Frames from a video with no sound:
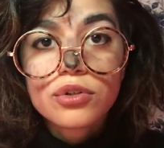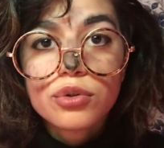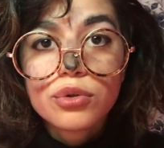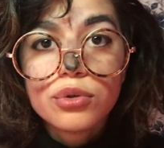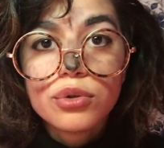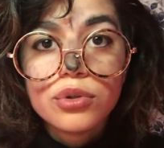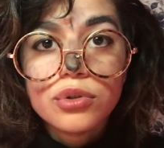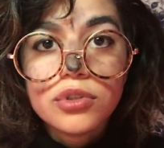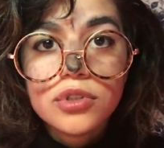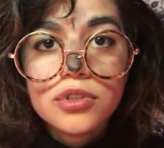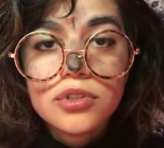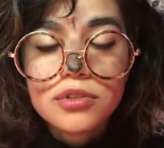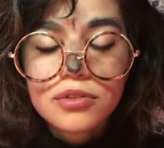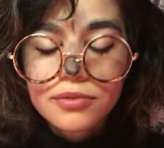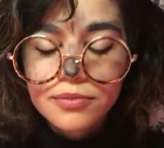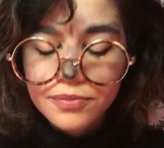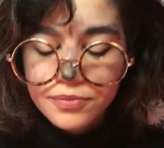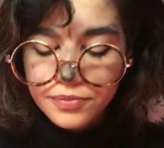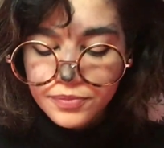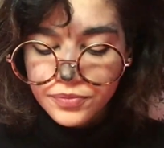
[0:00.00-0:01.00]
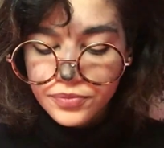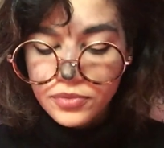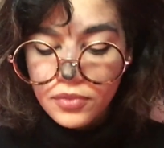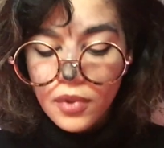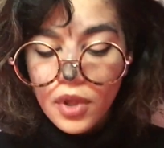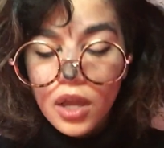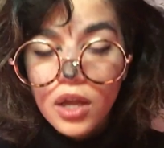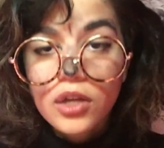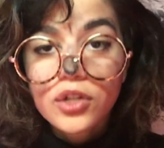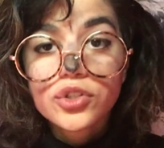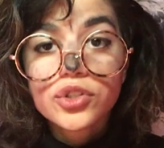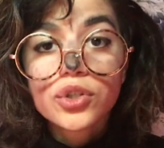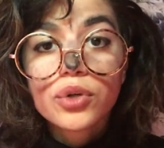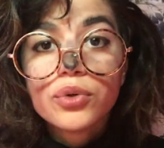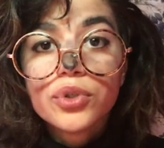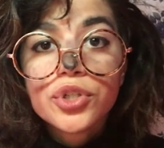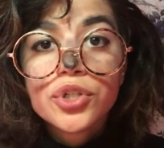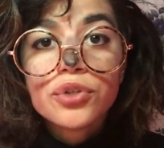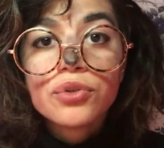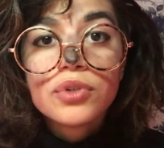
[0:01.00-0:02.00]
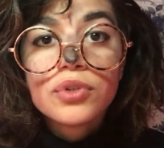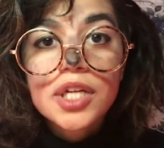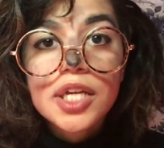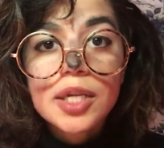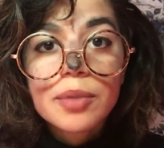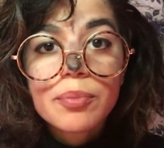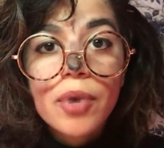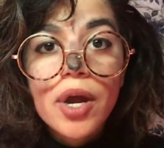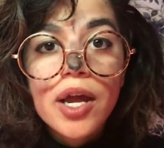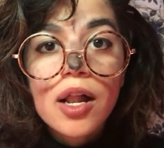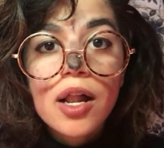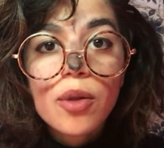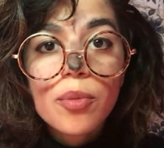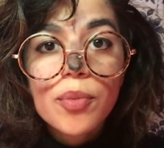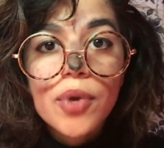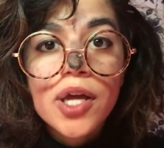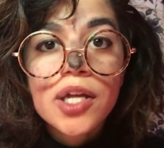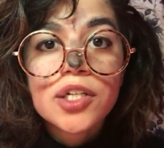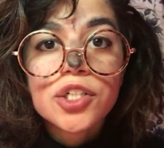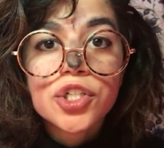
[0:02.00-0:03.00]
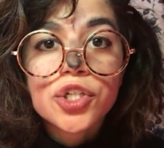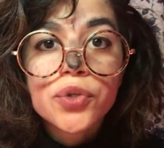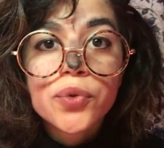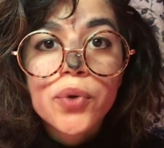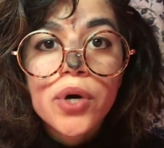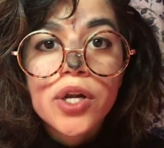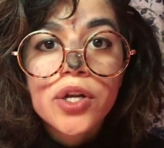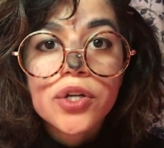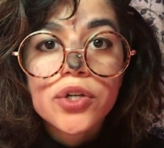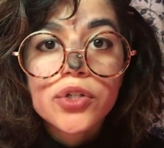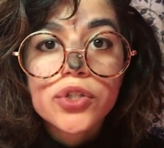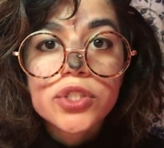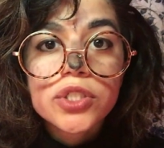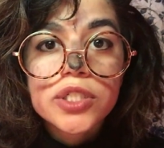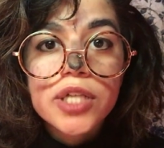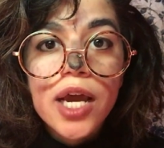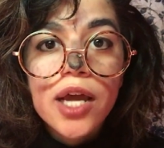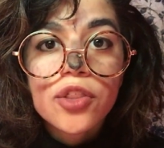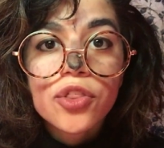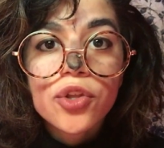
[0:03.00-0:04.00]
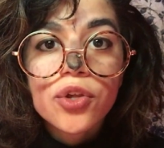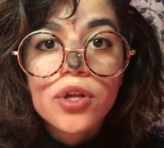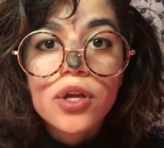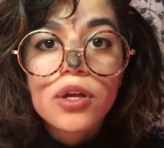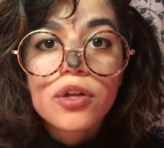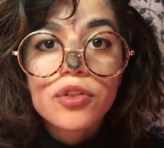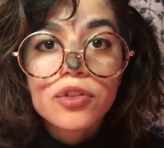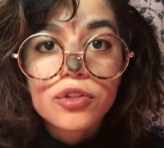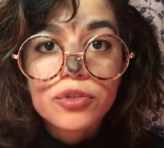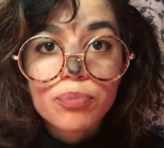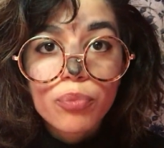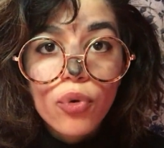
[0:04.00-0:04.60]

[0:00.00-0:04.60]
Good. So, do you need my help and do you understand the